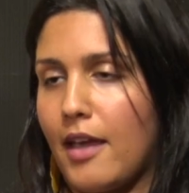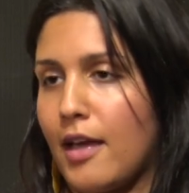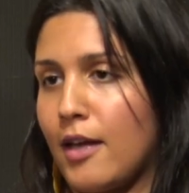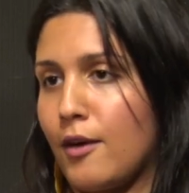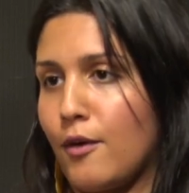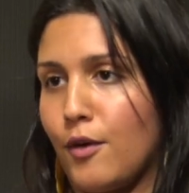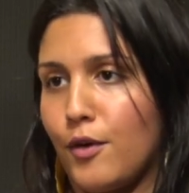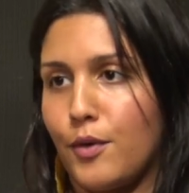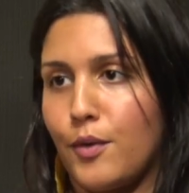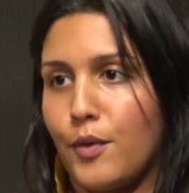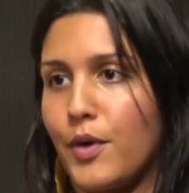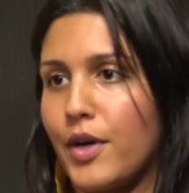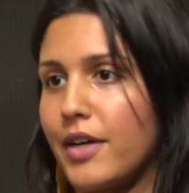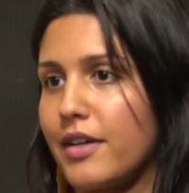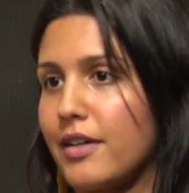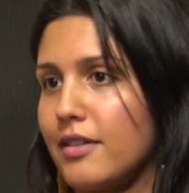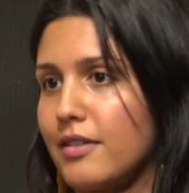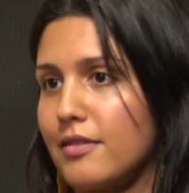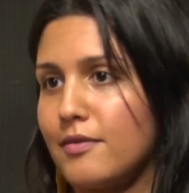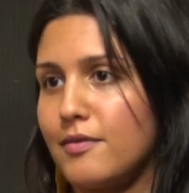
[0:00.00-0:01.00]
I go to
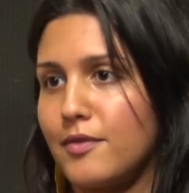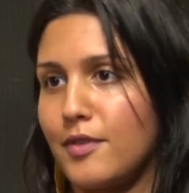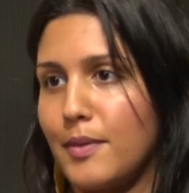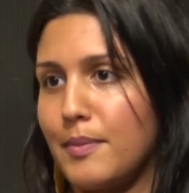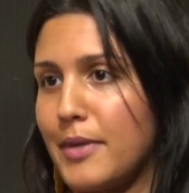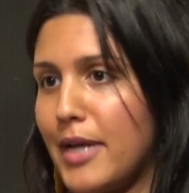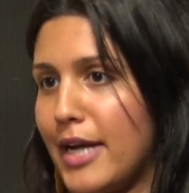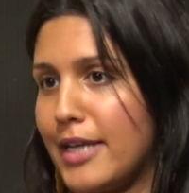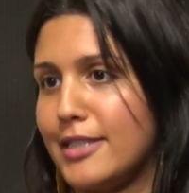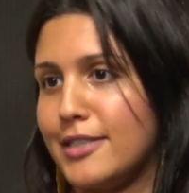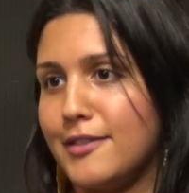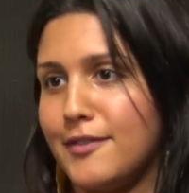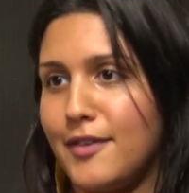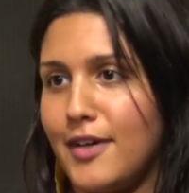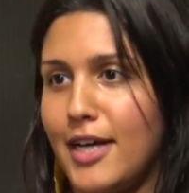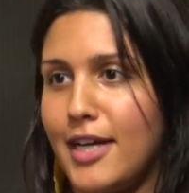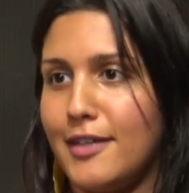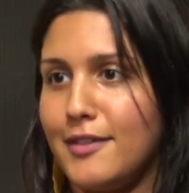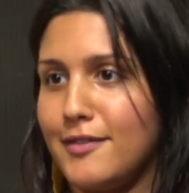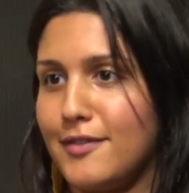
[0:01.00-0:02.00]
work from 9 to
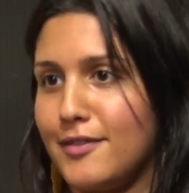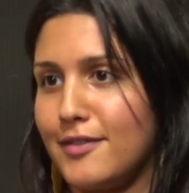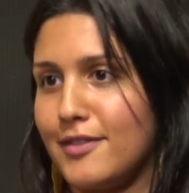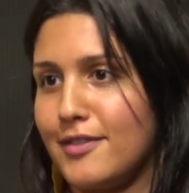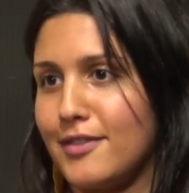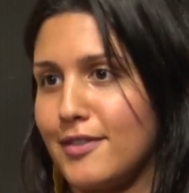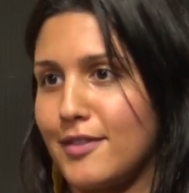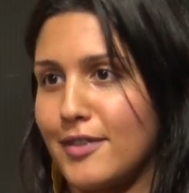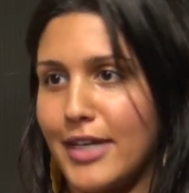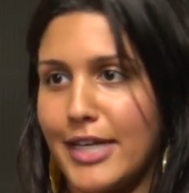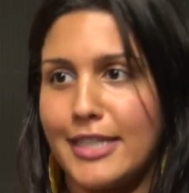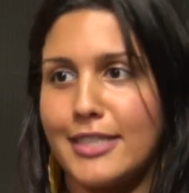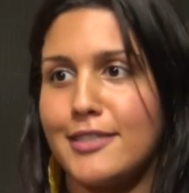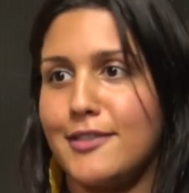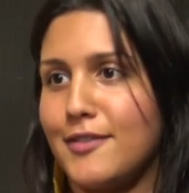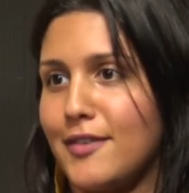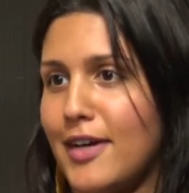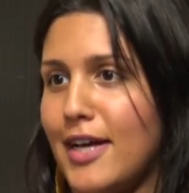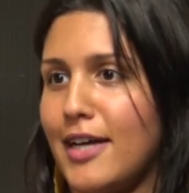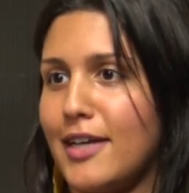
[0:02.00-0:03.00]
5 or 8
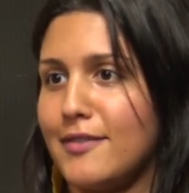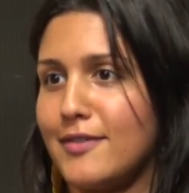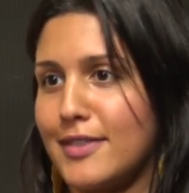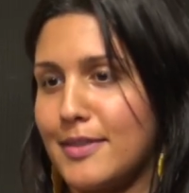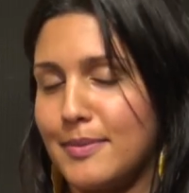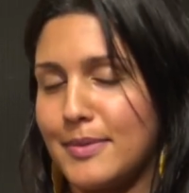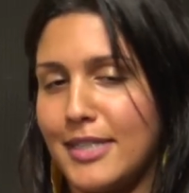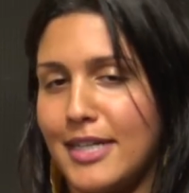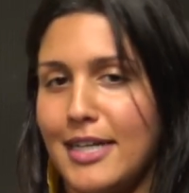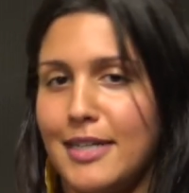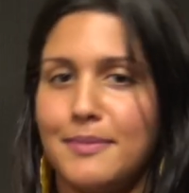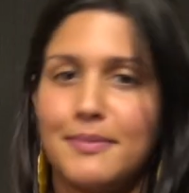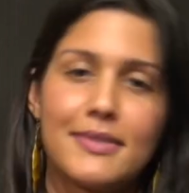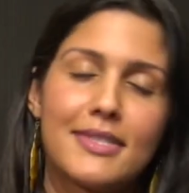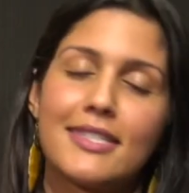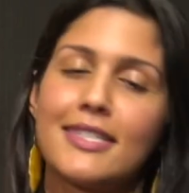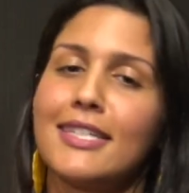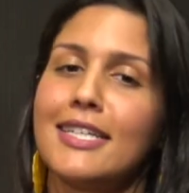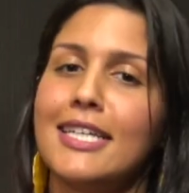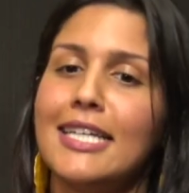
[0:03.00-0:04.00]
to 5 sometimes.
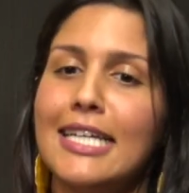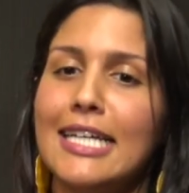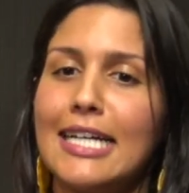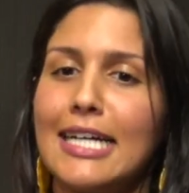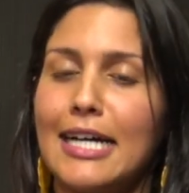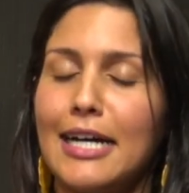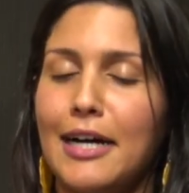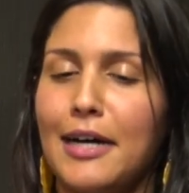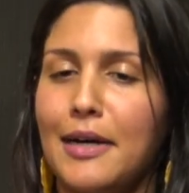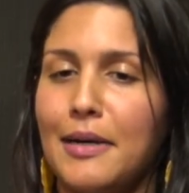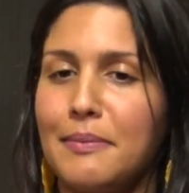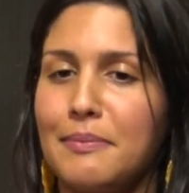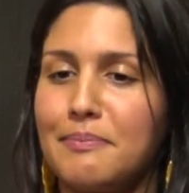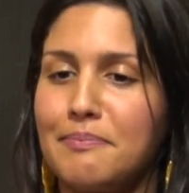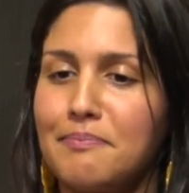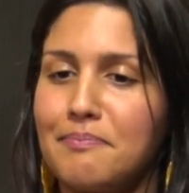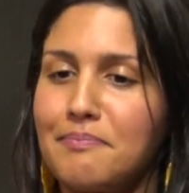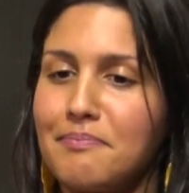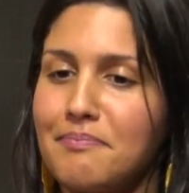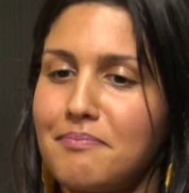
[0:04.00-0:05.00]

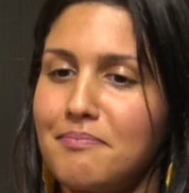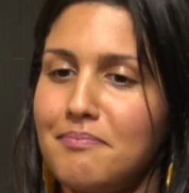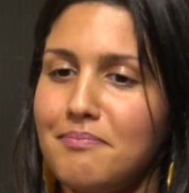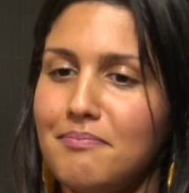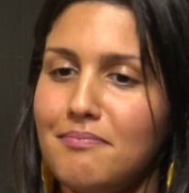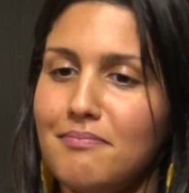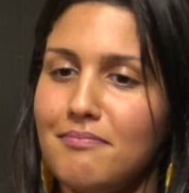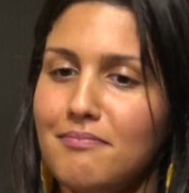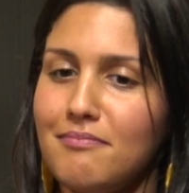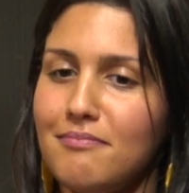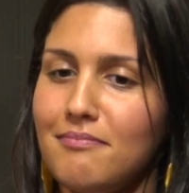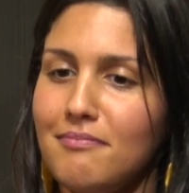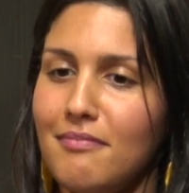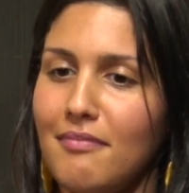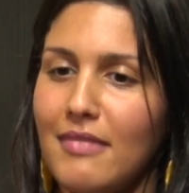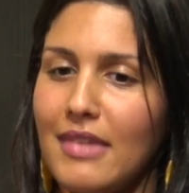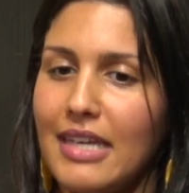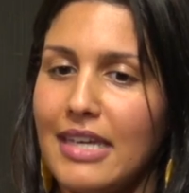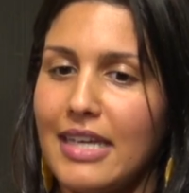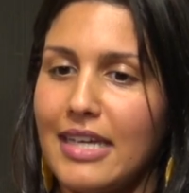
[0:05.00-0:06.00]
Um,
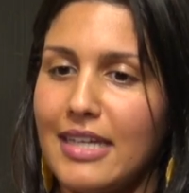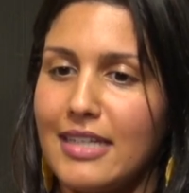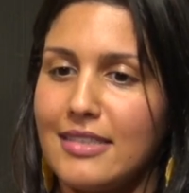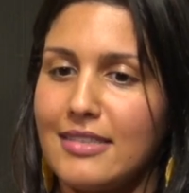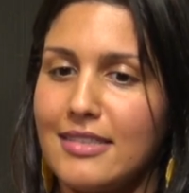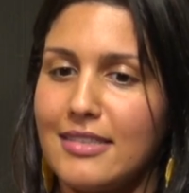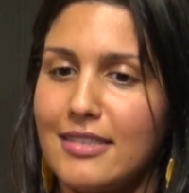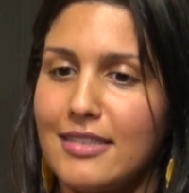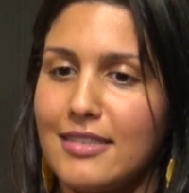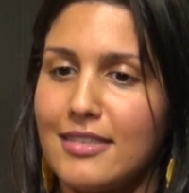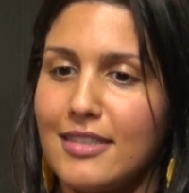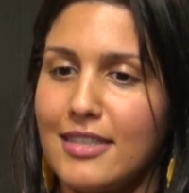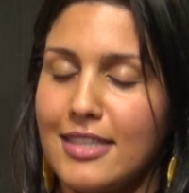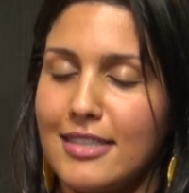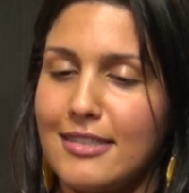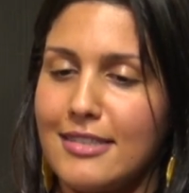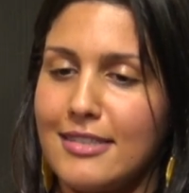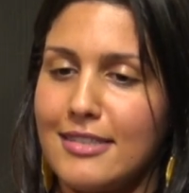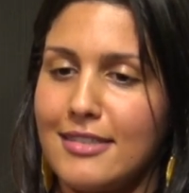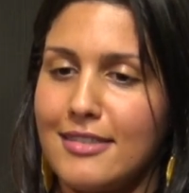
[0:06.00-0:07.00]
and
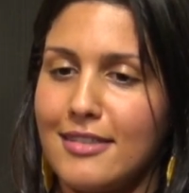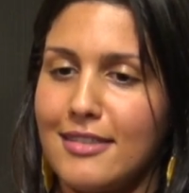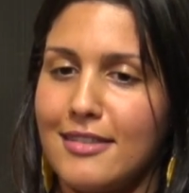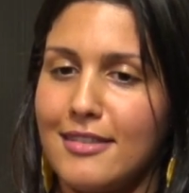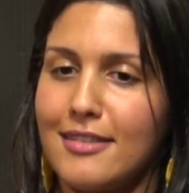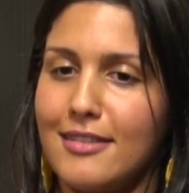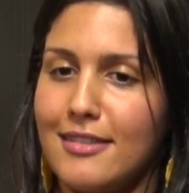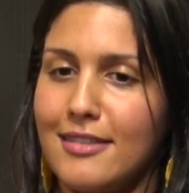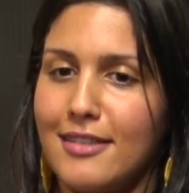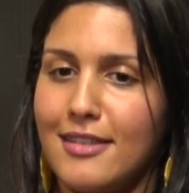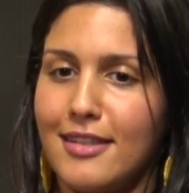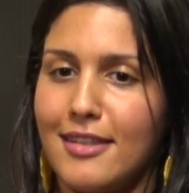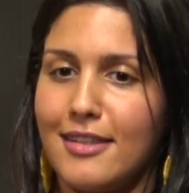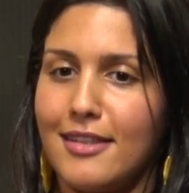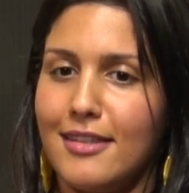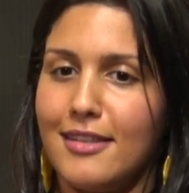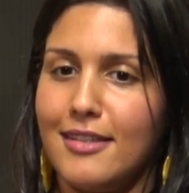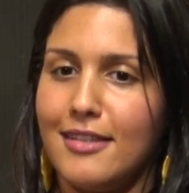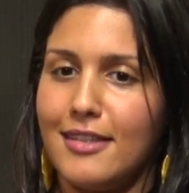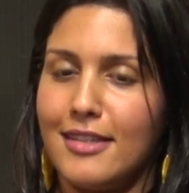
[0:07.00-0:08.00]
it's
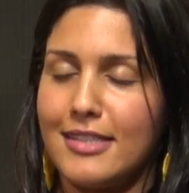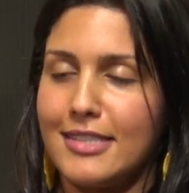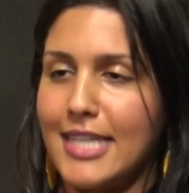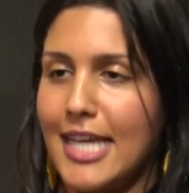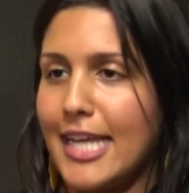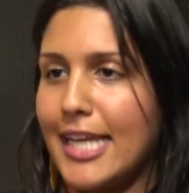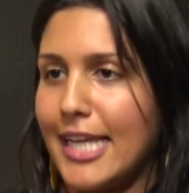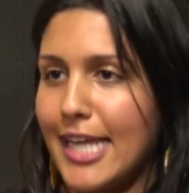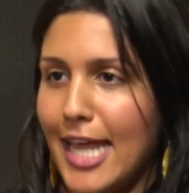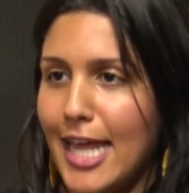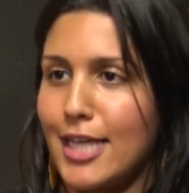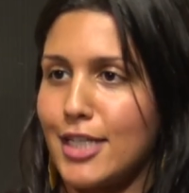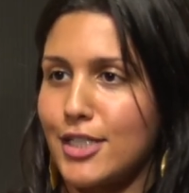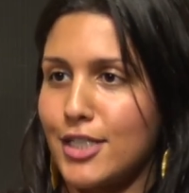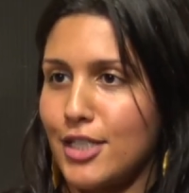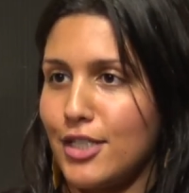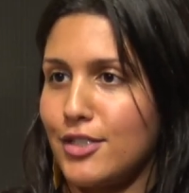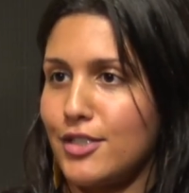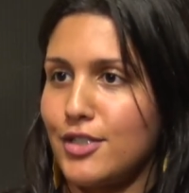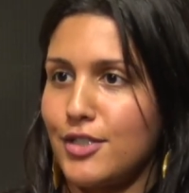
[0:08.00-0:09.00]
the
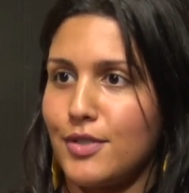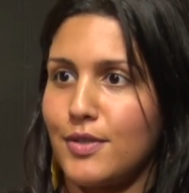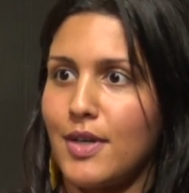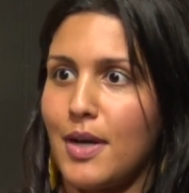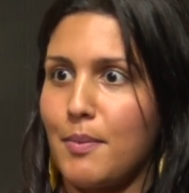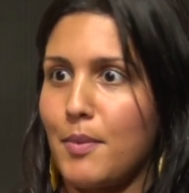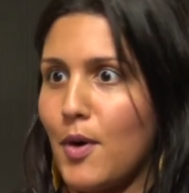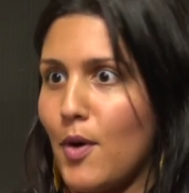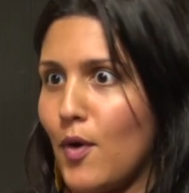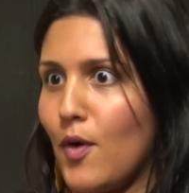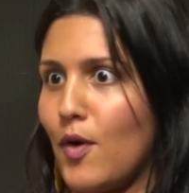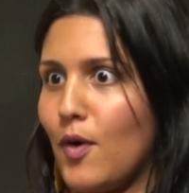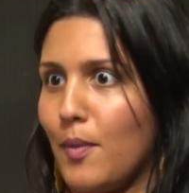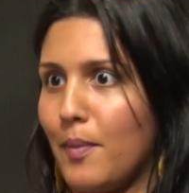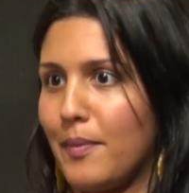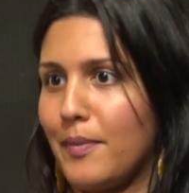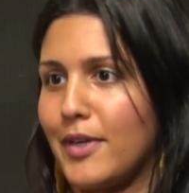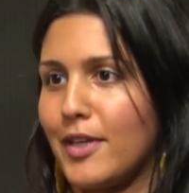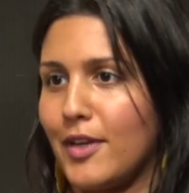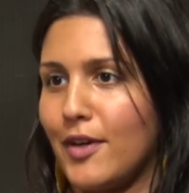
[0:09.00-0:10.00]
dedication to come
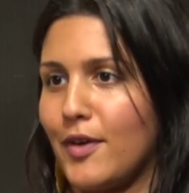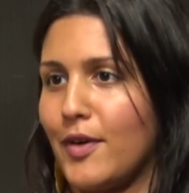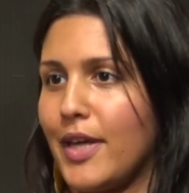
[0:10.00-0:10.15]
home. You know,